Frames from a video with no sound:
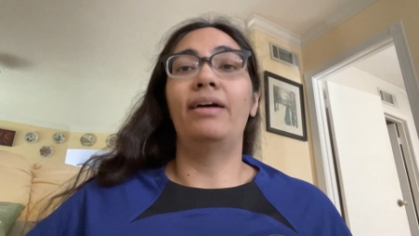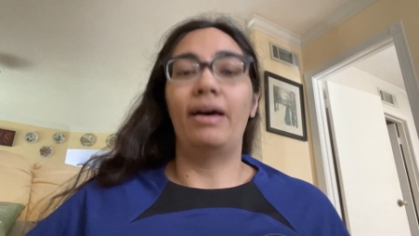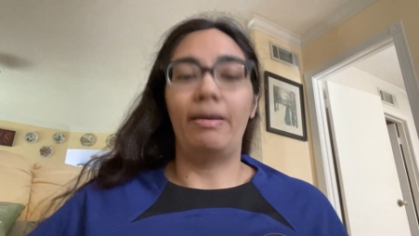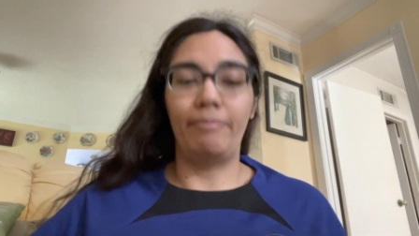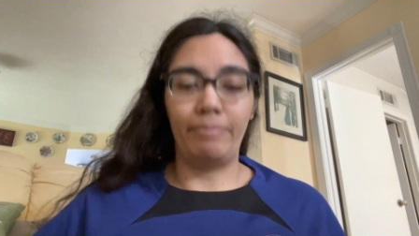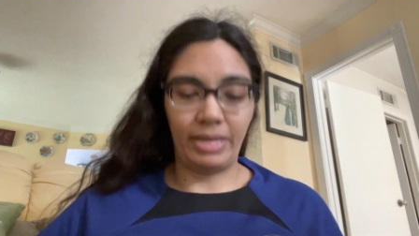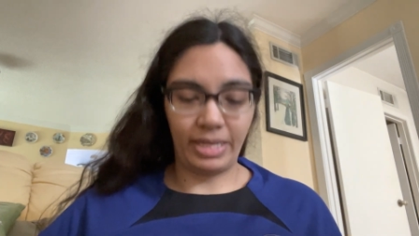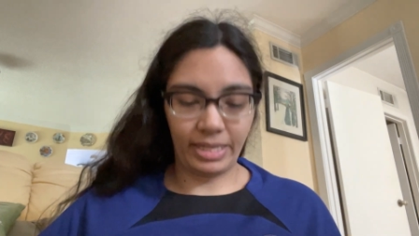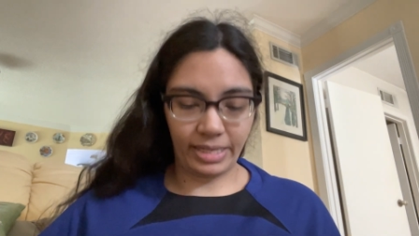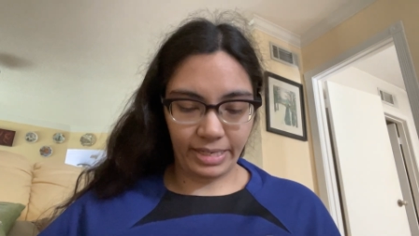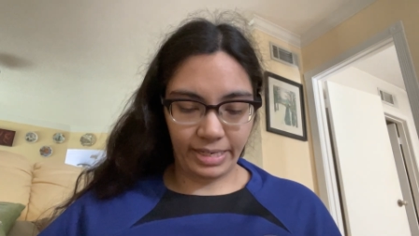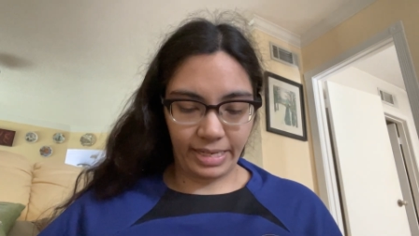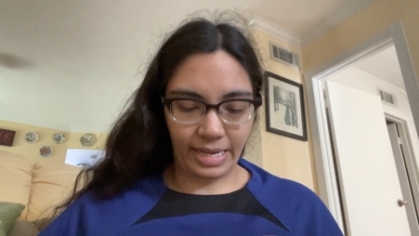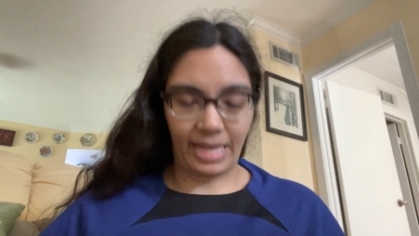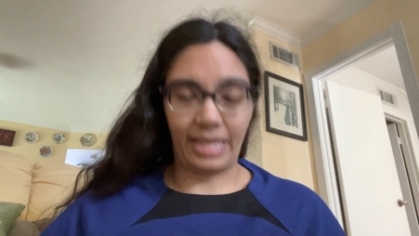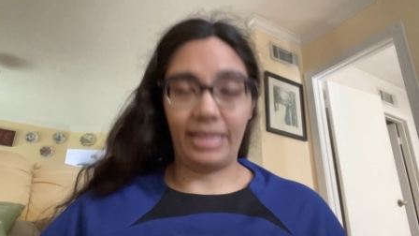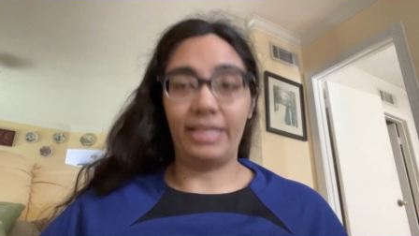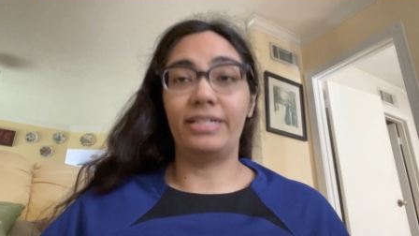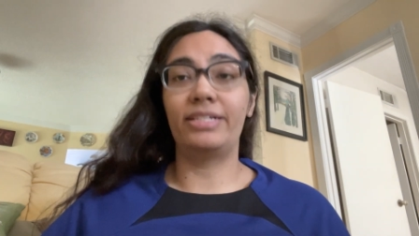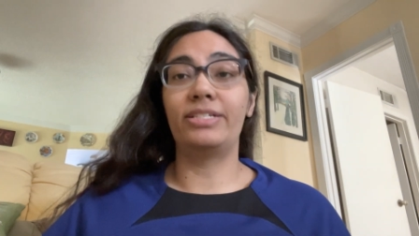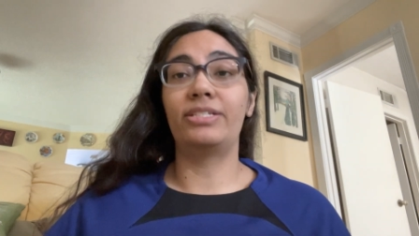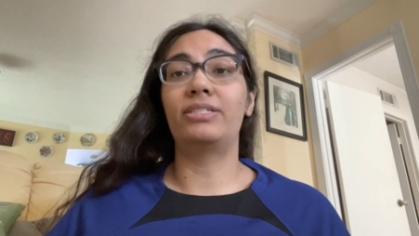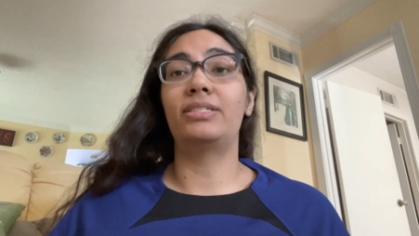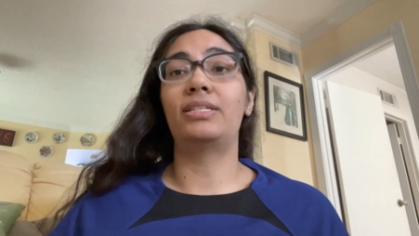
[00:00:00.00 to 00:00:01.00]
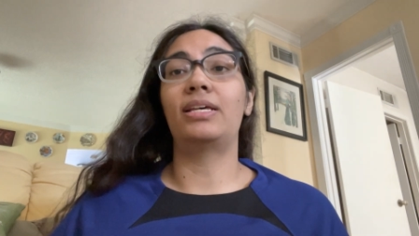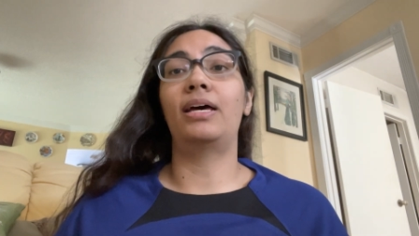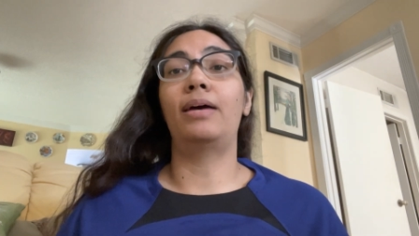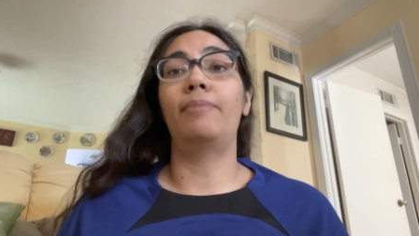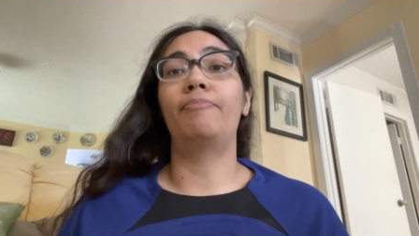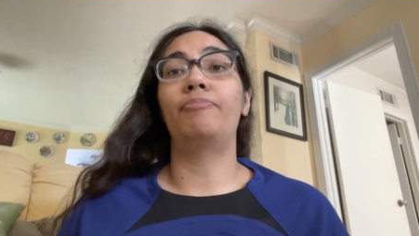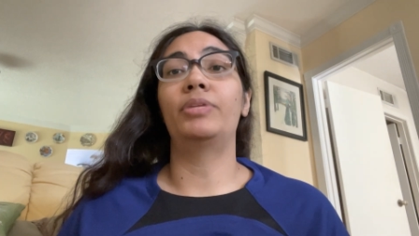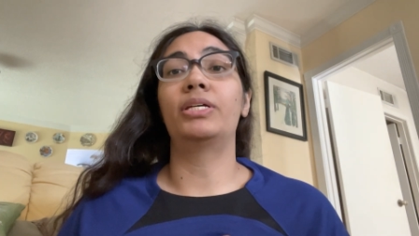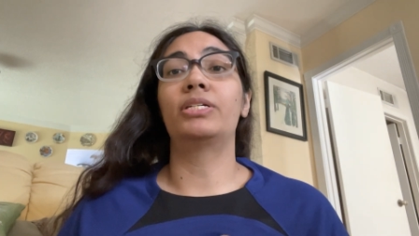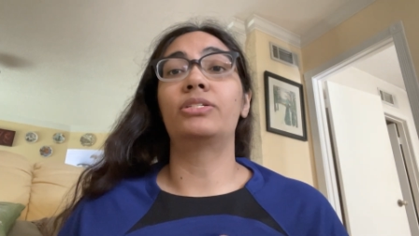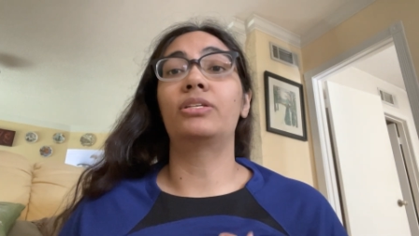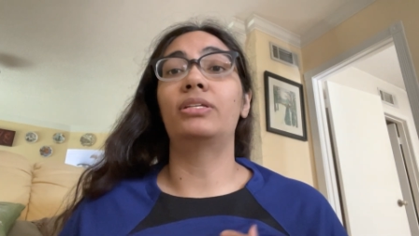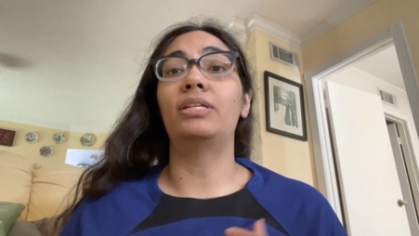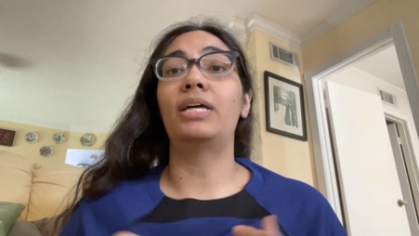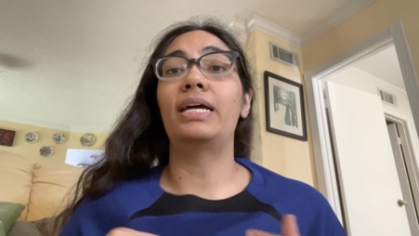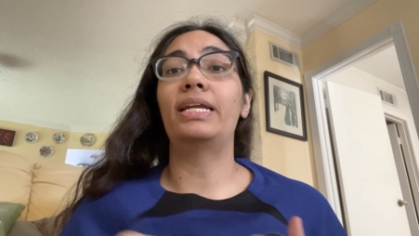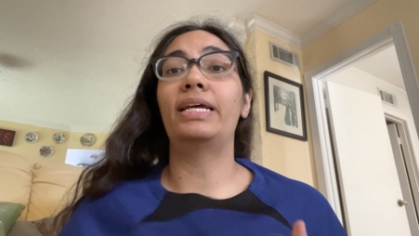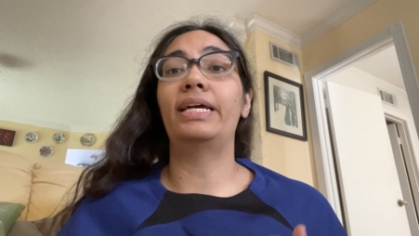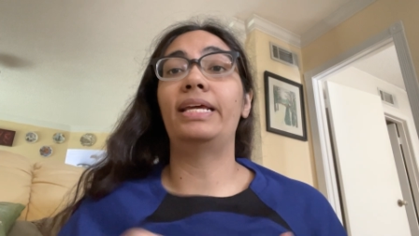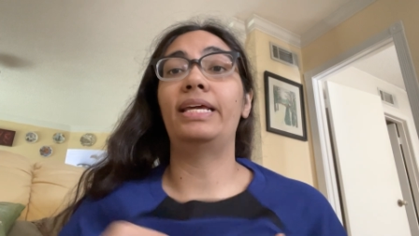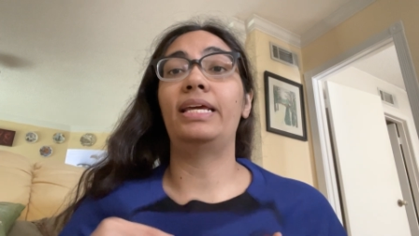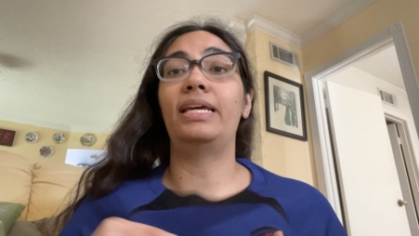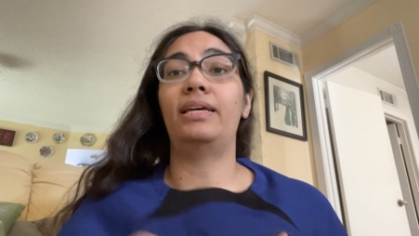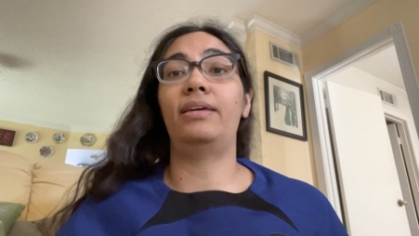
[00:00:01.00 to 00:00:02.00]
But yeah, there's a lot
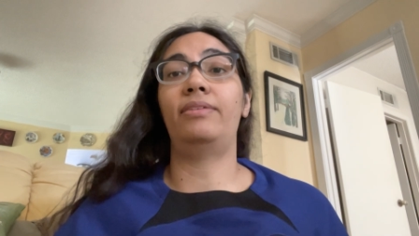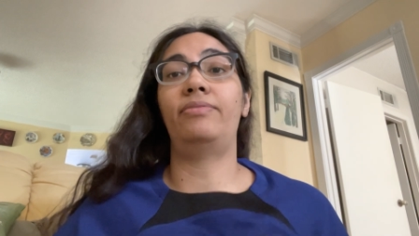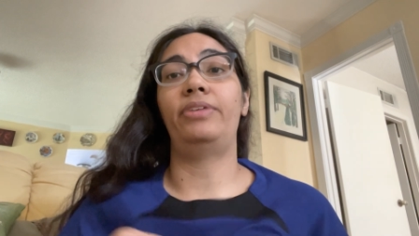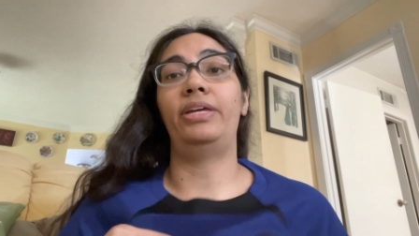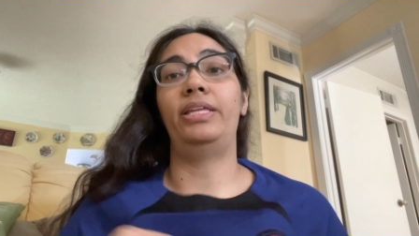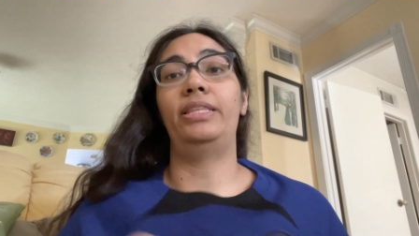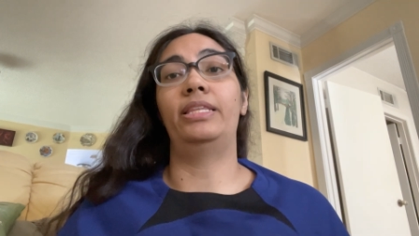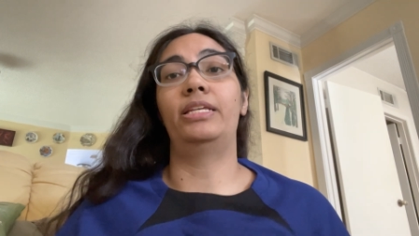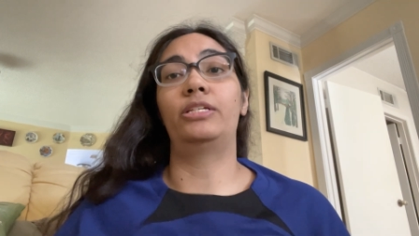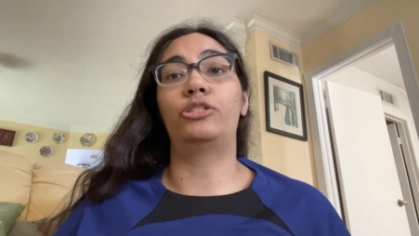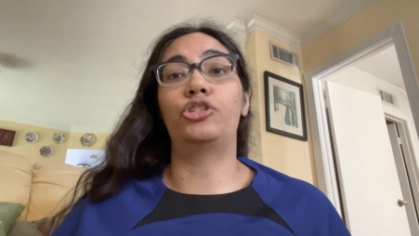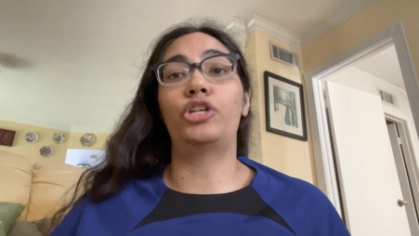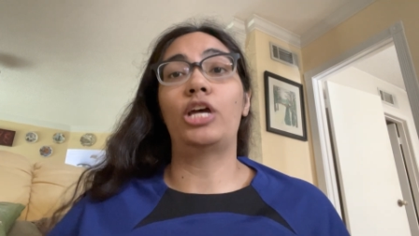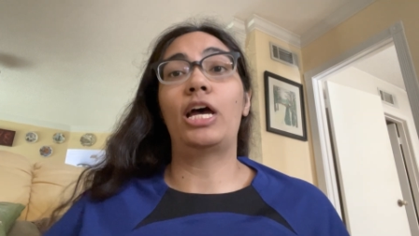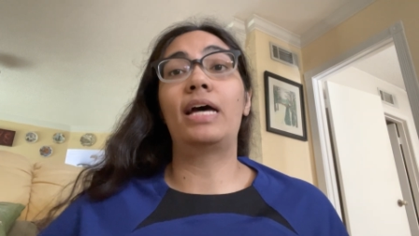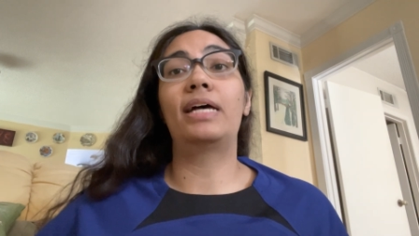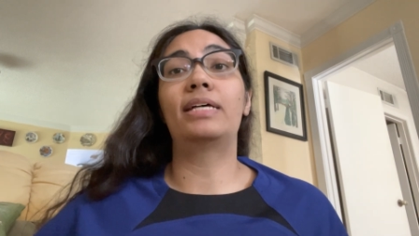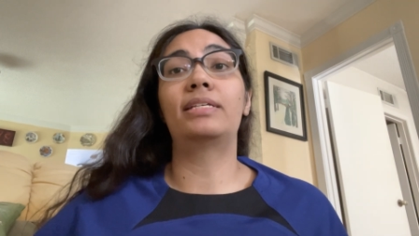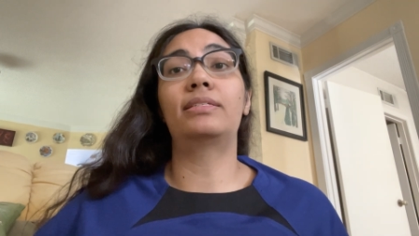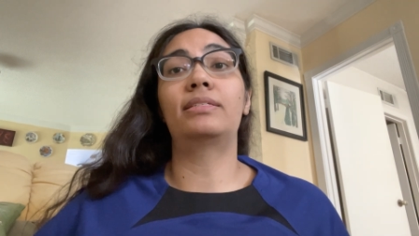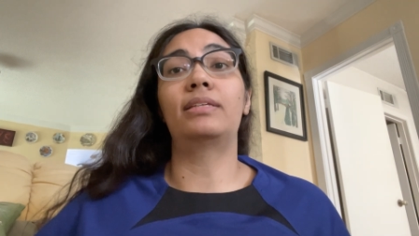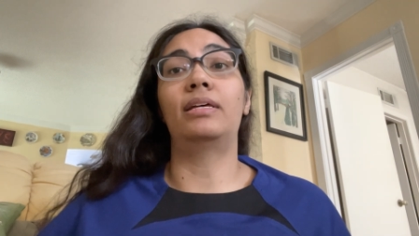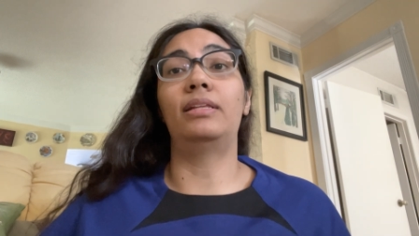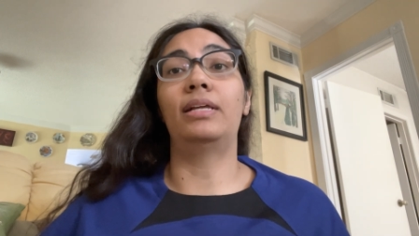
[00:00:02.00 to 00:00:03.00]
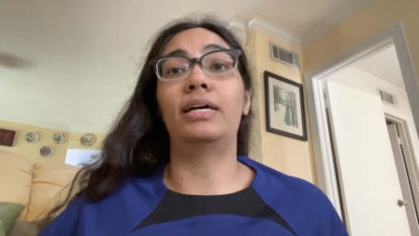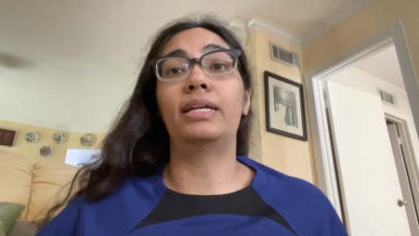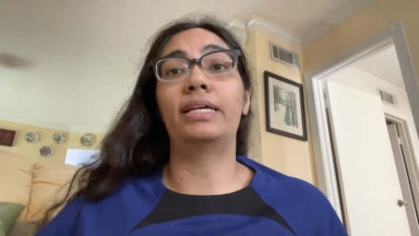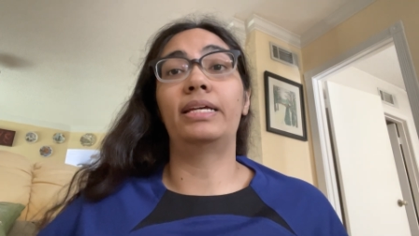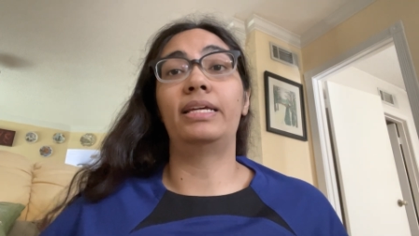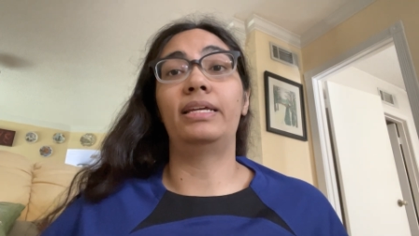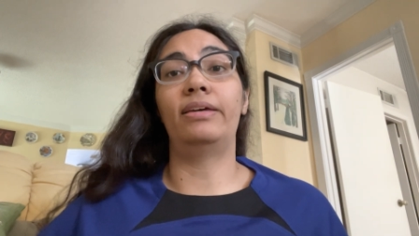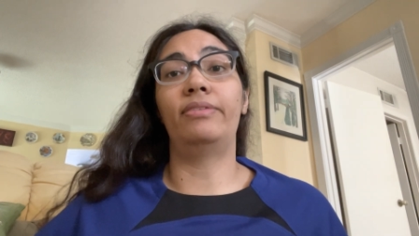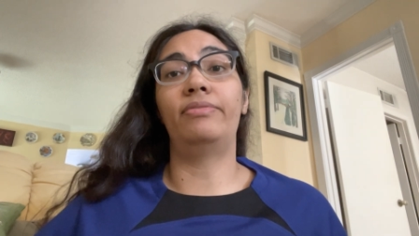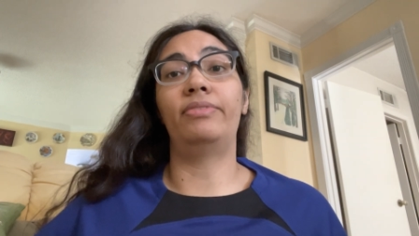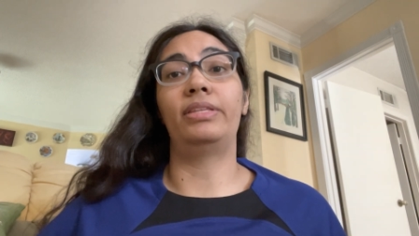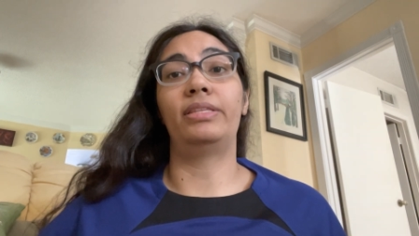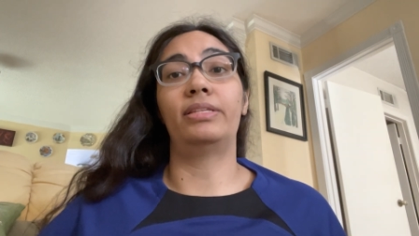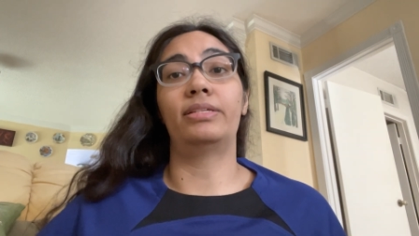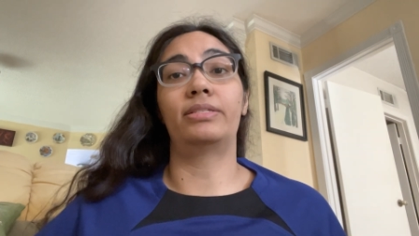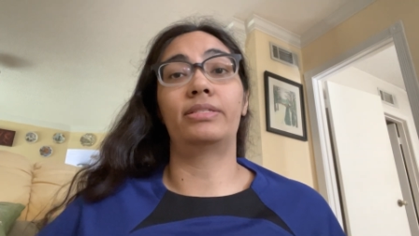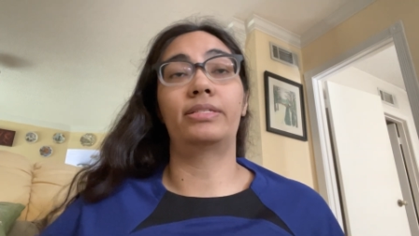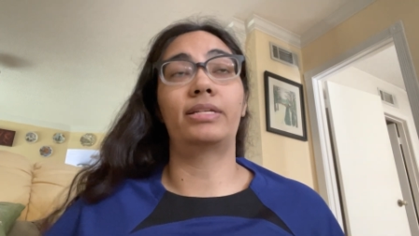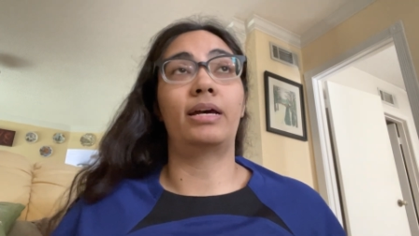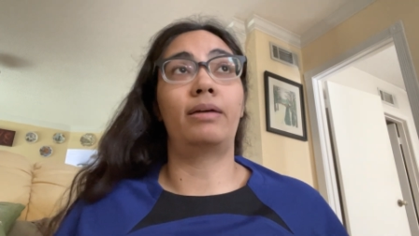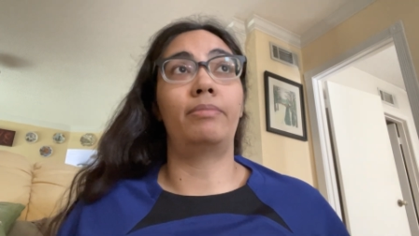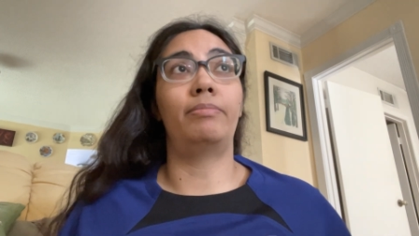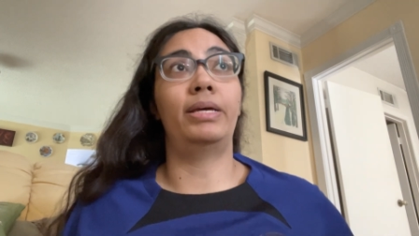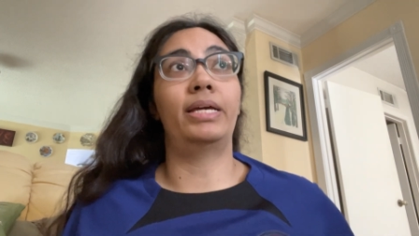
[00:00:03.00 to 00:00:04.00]
of give in the chest, a lot of give in the
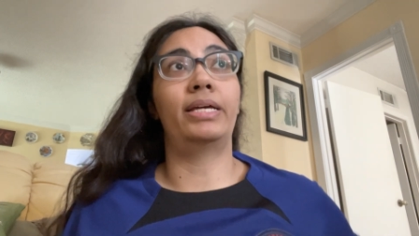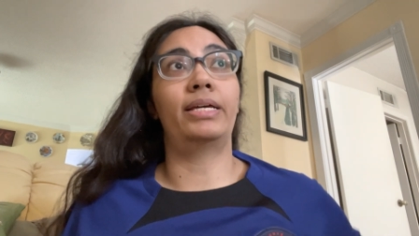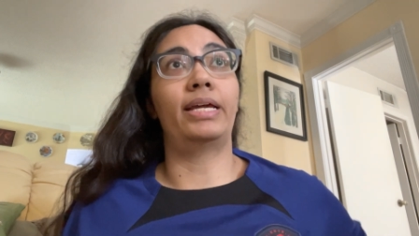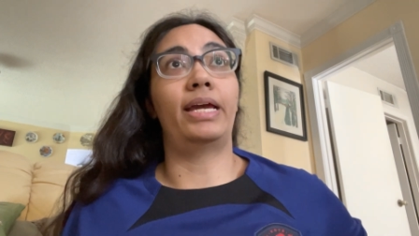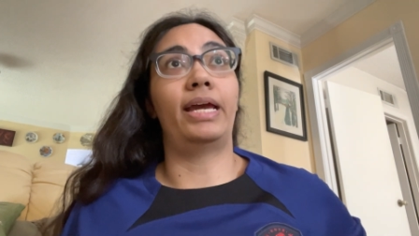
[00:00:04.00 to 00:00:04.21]
stomach,